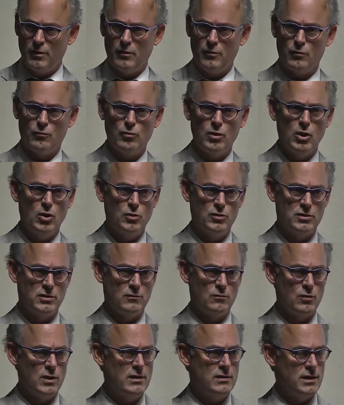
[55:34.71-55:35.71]
on the road
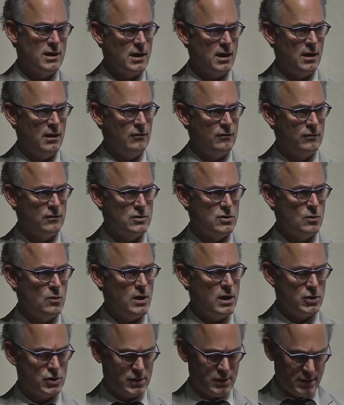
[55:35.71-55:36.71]
to rethinking his
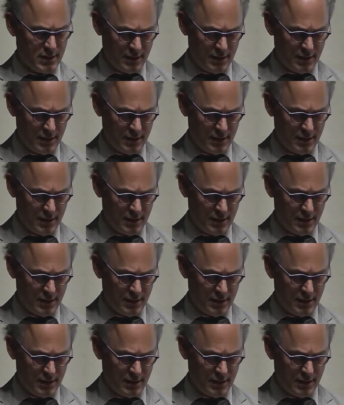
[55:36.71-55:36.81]
situation.